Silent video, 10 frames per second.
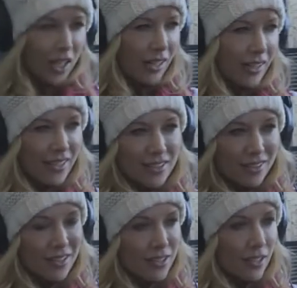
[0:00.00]
I'd like to
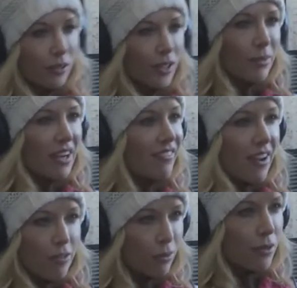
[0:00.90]
think so. I mean, I've
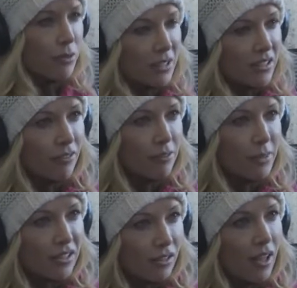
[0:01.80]
never pooped myself in
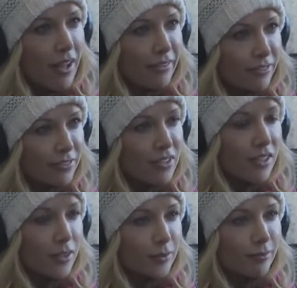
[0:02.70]
my adult life, so